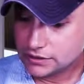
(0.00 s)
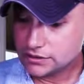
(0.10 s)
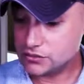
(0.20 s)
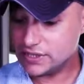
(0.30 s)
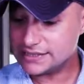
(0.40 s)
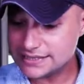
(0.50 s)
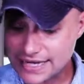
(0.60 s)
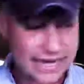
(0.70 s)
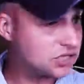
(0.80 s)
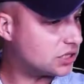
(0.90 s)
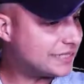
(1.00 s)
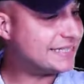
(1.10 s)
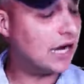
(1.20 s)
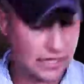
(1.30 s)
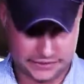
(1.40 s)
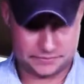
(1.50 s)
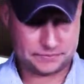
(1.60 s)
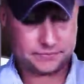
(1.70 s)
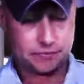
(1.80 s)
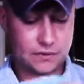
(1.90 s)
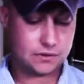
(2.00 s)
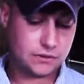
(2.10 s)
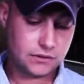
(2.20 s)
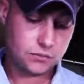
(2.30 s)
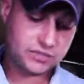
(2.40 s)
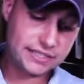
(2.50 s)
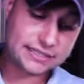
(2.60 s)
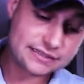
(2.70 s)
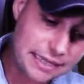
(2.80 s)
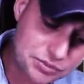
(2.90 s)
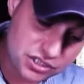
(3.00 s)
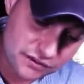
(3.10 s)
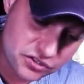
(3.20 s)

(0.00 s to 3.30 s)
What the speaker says: So this is actually done, with the exception of